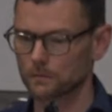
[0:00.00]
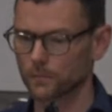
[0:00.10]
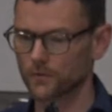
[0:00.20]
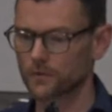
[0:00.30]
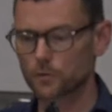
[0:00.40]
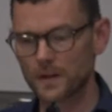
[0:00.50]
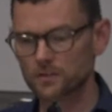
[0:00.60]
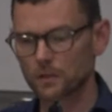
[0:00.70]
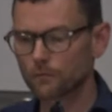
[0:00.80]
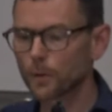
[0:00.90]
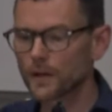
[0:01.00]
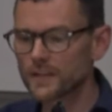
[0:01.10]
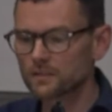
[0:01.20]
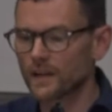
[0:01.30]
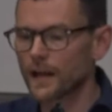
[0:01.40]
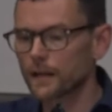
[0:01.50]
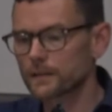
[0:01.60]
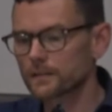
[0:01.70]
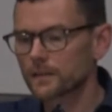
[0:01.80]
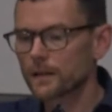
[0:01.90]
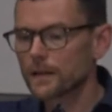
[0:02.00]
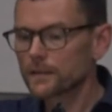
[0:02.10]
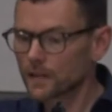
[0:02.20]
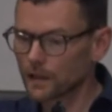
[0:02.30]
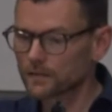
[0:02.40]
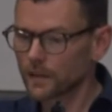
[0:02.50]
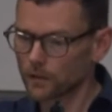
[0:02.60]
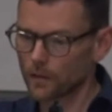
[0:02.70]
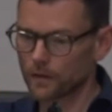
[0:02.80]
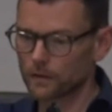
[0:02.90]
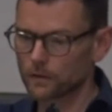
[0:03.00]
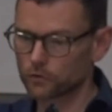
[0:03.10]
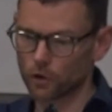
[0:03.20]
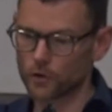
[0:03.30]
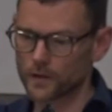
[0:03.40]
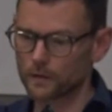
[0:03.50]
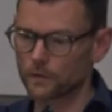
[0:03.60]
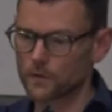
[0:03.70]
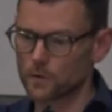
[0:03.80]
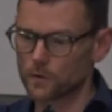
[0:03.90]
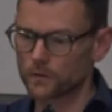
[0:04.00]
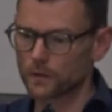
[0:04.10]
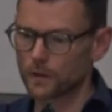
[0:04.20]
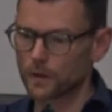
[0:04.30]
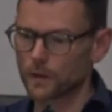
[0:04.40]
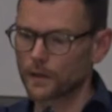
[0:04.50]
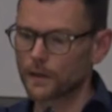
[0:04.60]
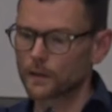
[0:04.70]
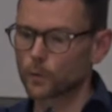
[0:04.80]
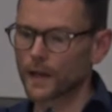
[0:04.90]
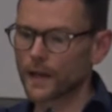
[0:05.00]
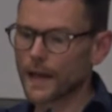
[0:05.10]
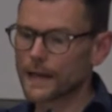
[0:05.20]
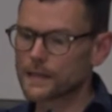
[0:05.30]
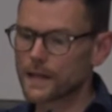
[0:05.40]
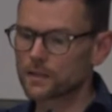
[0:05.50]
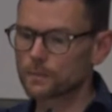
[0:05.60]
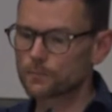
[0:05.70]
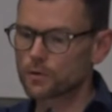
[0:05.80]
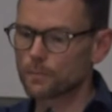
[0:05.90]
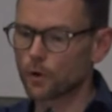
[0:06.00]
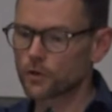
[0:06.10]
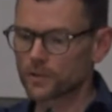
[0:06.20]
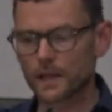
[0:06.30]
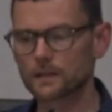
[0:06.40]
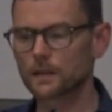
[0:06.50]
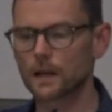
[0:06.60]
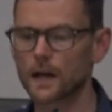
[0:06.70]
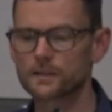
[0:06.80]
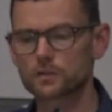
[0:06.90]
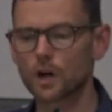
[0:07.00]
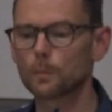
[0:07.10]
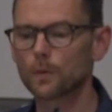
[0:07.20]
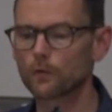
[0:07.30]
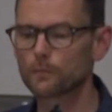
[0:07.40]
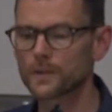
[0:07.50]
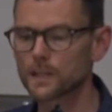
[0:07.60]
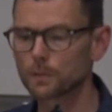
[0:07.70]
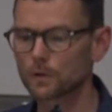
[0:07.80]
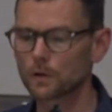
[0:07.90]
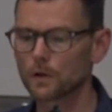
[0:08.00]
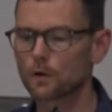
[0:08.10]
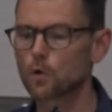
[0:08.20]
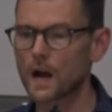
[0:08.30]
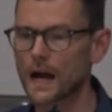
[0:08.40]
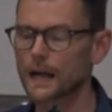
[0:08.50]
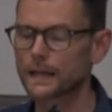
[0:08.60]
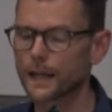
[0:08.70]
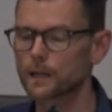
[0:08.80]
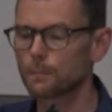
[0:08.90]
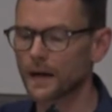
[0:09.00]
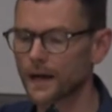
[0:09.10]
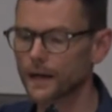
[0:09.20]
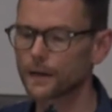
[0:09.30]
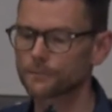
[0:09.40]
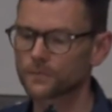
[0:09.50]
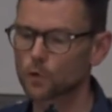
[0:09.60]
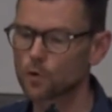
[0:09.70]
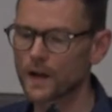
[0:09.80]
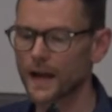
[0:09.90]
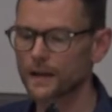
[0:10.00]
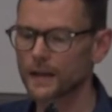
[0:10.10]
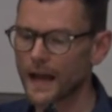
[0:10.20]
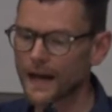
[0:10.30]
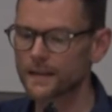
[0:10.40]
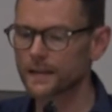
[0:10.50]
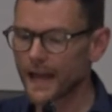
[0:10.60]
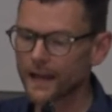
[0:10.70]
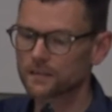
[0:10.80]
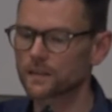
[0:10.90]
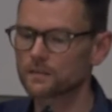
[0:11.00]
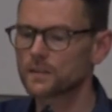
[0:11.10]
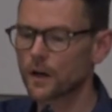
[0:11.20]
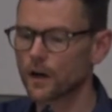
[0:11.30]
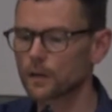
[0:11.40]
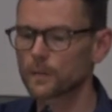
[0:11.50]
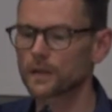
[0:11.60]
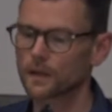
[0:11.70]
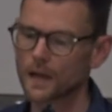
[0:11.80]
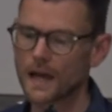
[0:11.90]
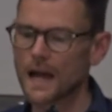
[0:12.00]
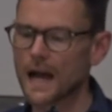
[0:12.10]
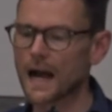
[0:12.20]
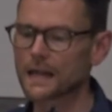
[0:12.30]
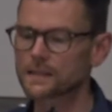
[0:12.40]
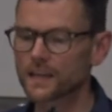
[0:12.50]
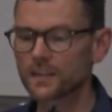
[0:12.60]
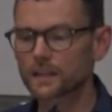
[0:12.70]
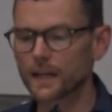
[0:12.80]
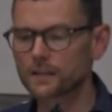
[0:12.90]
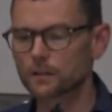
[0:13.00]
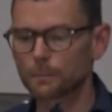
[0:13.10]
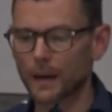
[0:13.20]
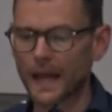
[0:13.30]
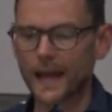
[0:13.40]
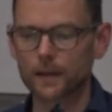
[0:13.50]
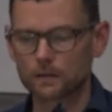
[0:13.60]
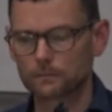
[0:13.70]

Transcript: But the tradition of police violence tells another story, of course, where a disproportionately large number of people who can't get by, who can't access the economy, are designated black,